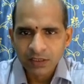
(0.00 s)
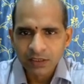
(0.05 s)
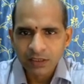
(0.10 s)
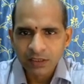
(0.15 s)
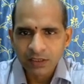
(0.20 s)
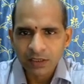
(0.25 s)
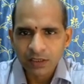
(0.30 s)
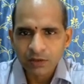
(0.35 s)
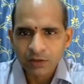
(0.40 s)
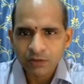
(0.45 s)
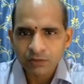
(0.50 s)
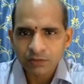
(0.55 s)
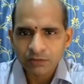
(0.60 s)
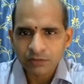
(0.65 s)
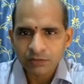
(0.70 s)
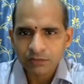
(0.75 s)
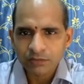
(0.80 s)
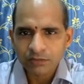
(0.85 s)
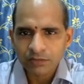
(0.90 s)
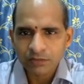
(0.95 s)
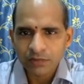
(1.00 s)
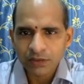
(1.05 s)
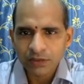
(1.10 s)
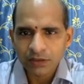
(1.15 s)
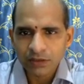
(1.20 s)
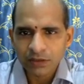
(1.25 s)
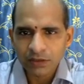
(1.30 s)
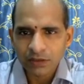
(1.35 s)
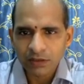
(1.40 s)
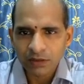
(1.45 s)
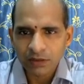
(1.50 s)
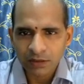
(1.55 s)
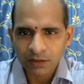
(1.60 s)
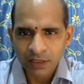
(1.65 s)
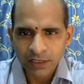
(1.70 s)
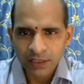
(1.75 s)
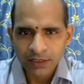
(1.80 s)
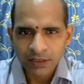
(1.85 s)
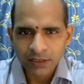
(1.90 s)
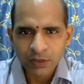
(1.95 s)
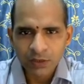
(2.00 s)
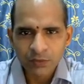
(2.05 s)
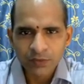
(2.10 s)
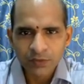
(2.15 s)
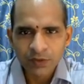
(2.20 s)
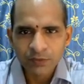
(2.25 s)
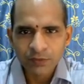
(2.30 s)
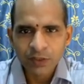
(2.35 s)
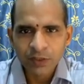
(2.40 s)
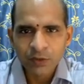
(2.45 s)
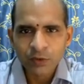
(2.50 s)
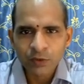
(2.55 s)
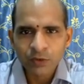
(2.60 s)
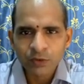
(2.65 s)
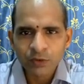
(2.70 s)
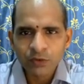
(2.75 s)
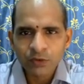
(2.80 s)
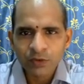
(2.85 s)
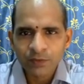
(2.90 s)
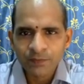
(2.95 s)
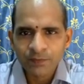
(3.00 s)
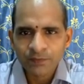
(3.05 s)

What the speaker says: Now right now we will go to